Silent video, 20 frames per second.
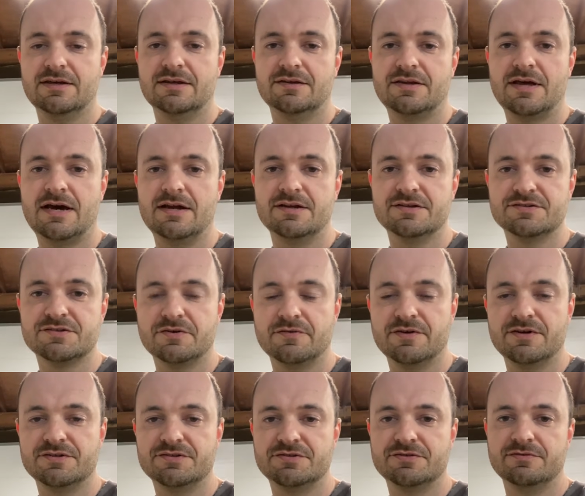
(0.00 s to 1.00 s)
That is
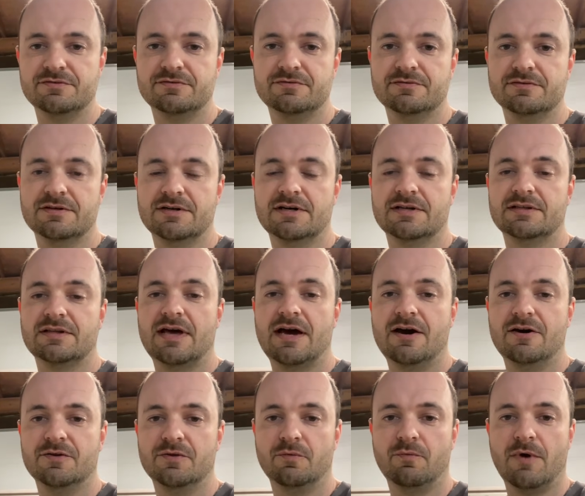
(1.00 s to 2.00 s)
going to
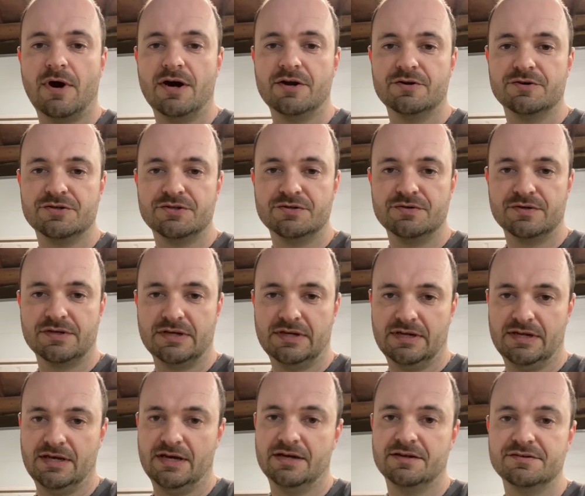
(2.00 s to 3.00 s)
allow the water to
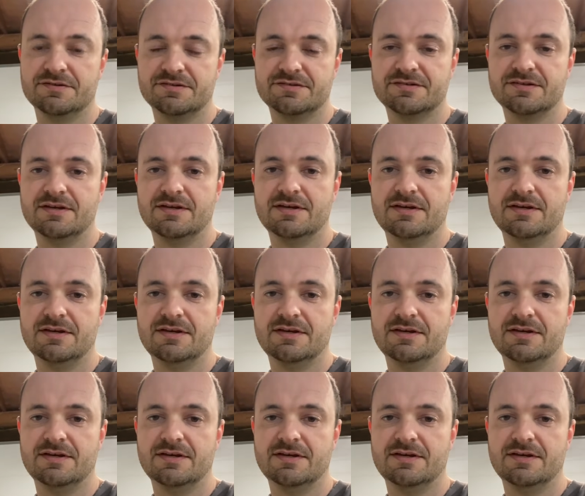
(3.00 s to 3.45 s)
condense.